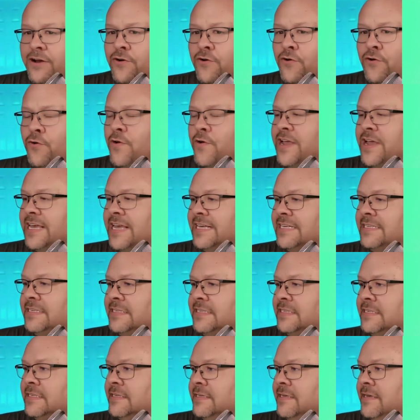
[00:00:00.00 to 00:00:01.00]

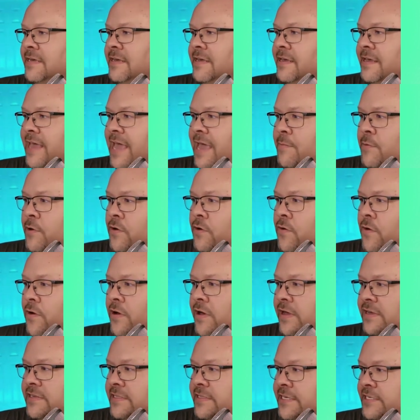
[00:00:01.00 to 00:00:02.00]
Chris came
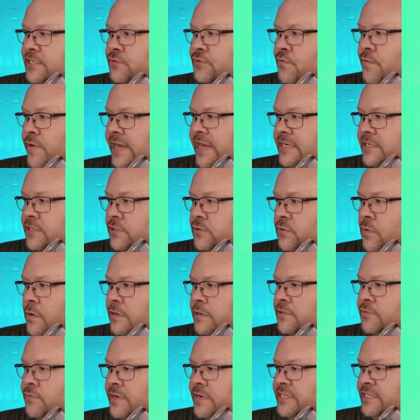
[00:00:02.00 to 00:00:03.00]
across this
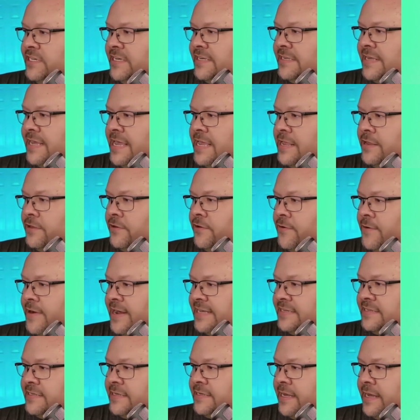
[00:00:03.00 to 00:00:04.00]
resource, which is
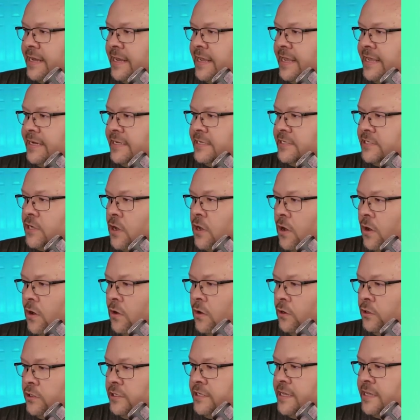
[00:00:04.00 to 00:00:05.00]
interesting. It is
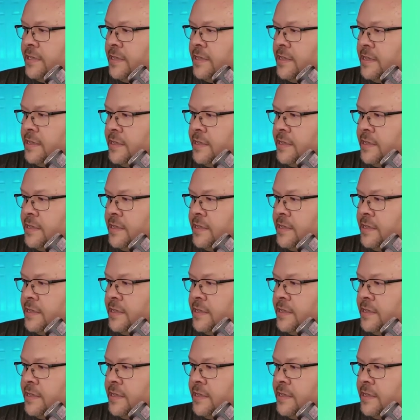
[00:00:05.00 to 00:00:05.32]
called